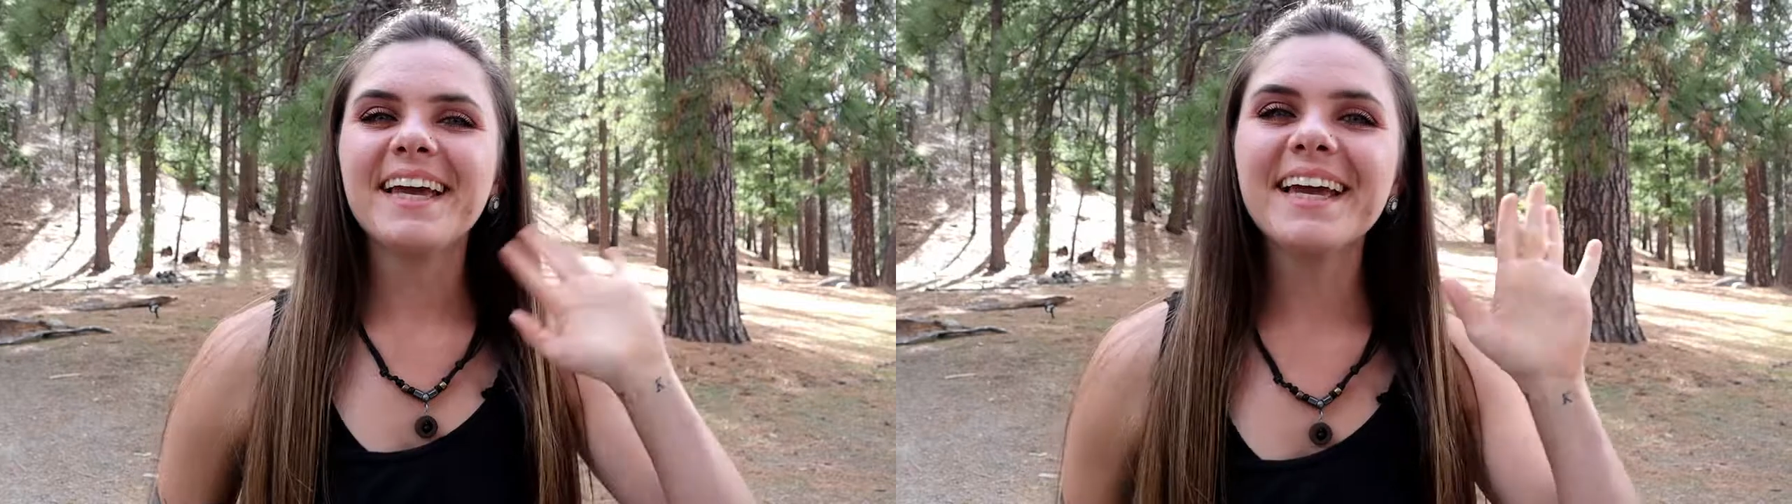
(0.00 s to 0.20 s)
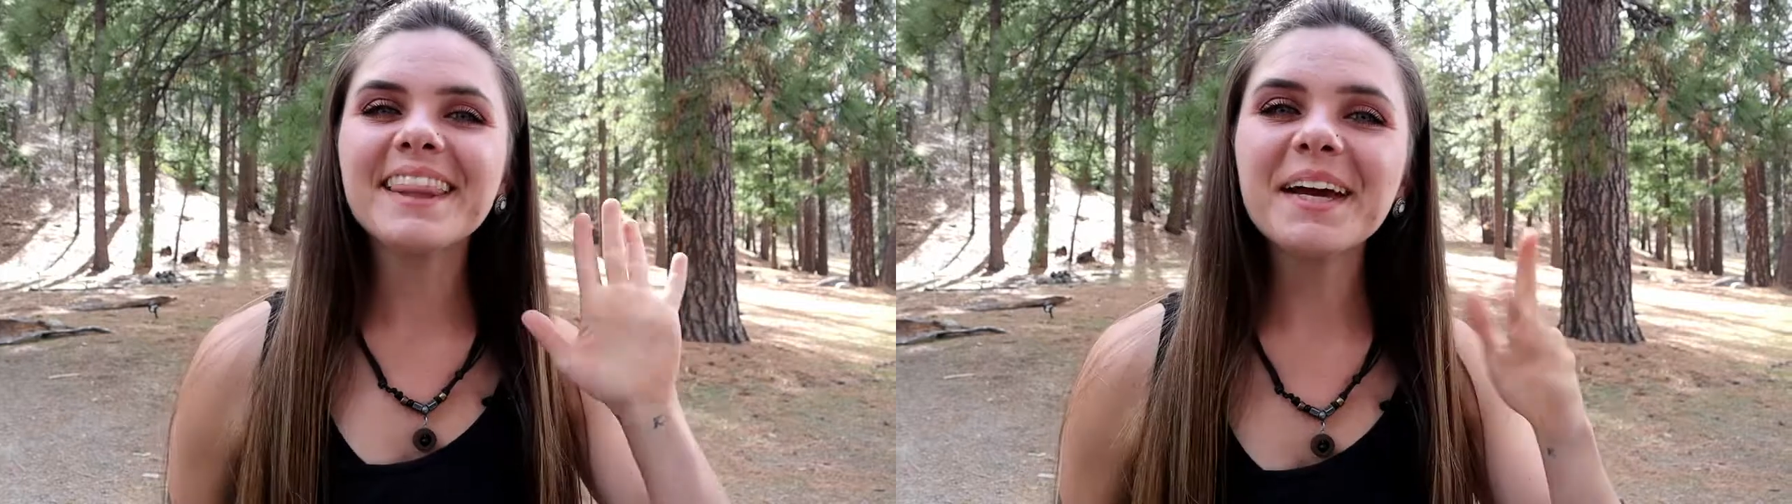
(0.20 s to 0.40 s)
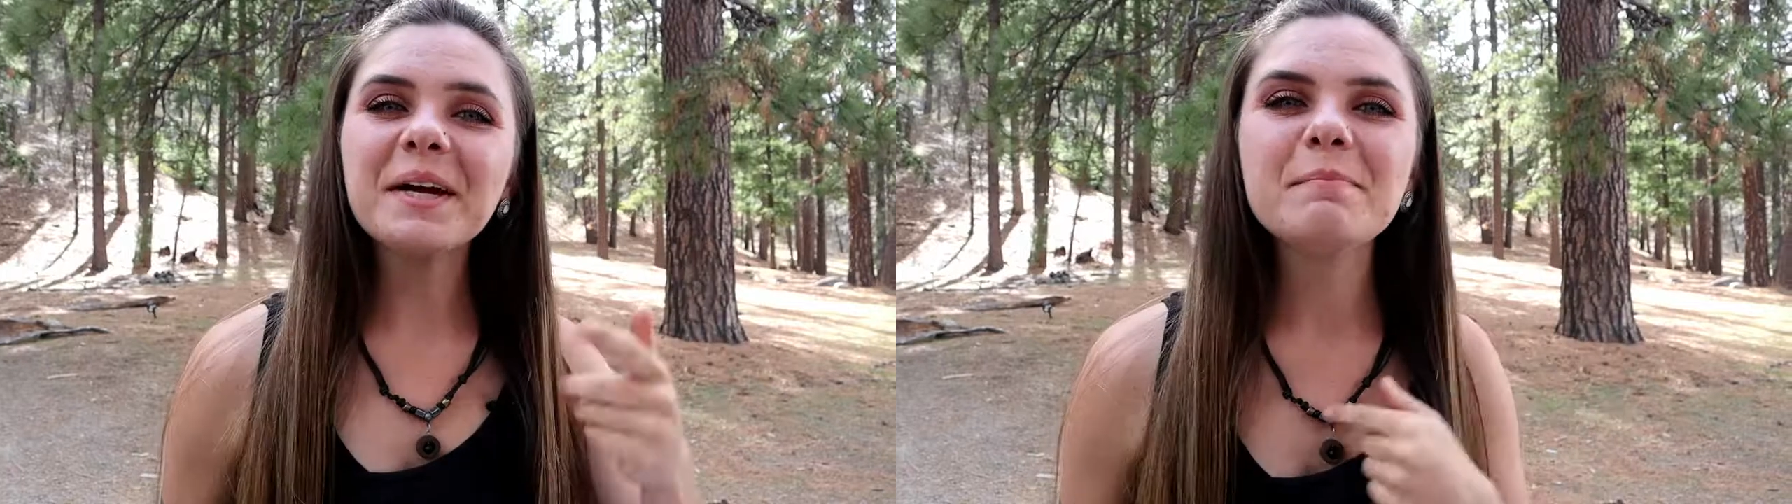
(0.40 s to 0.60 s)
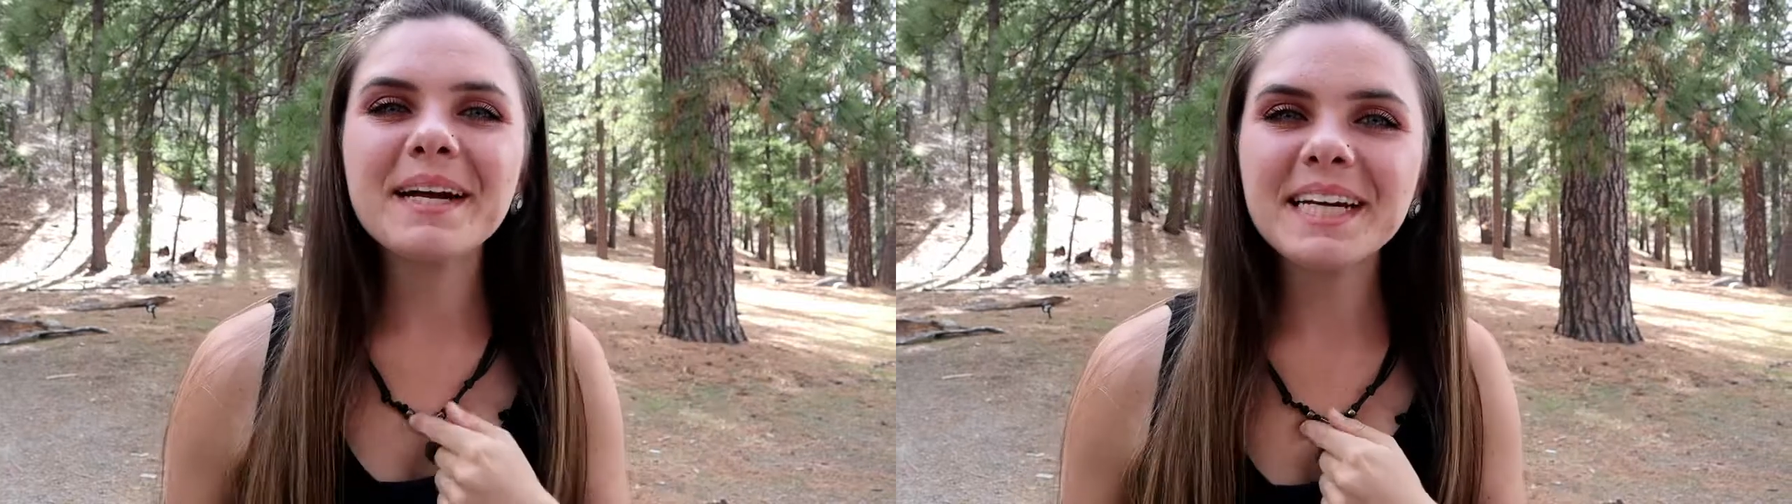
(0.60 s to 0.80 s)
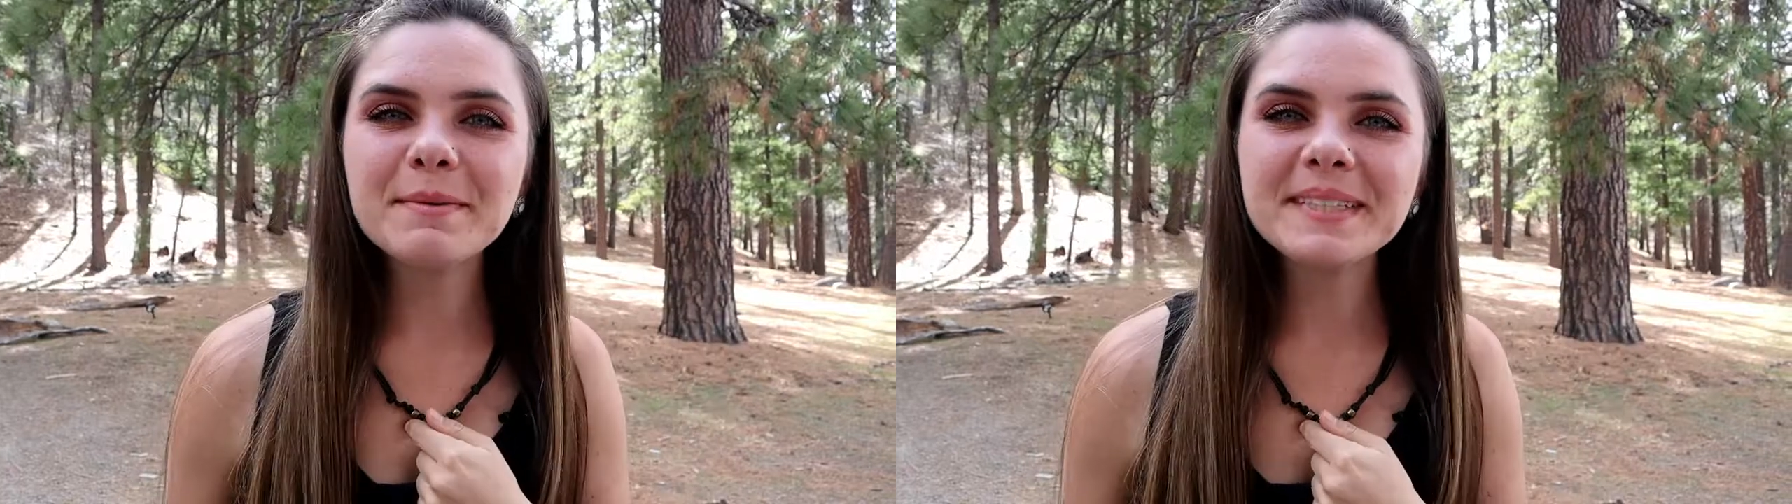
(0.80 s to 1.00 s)
Hey there, my
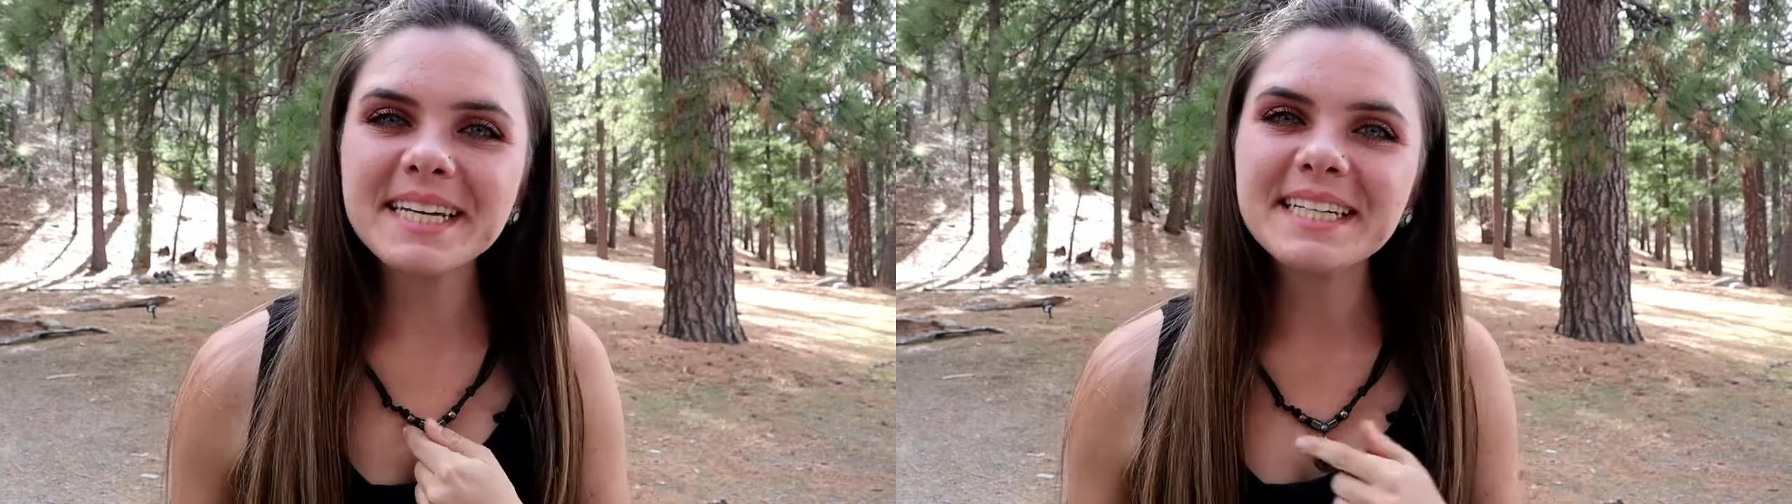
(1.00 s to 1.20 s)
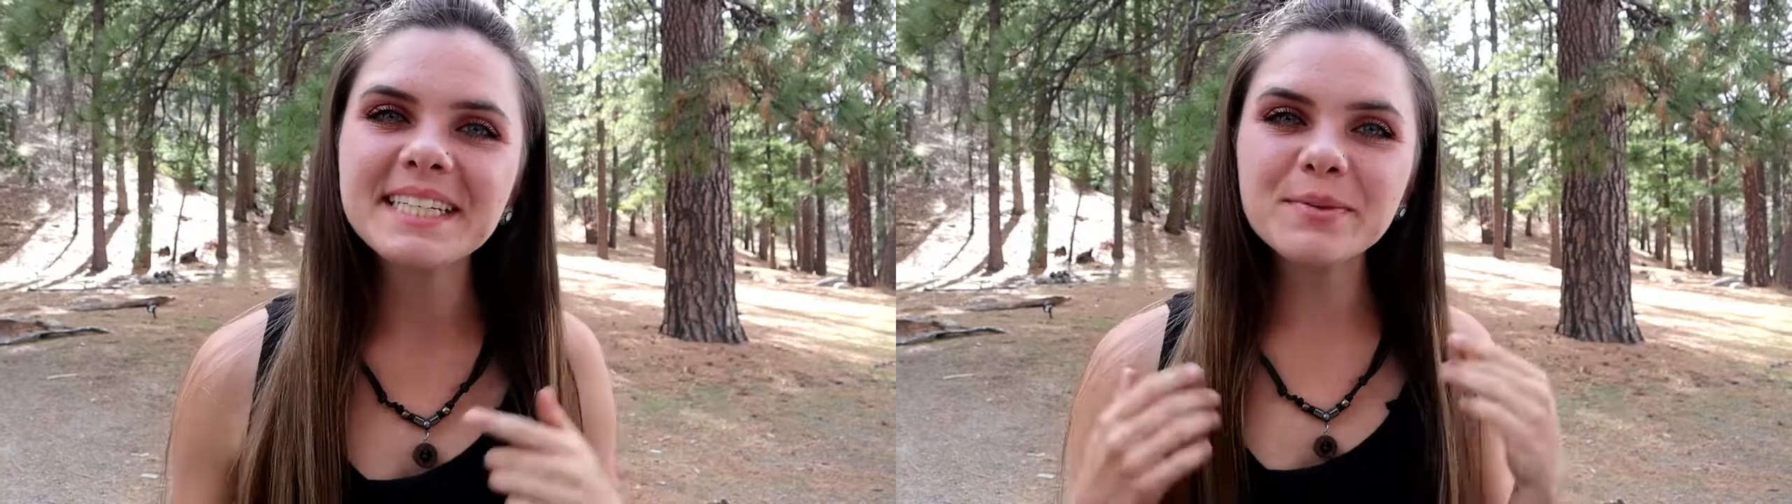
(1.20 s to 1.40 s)
name is Kenzie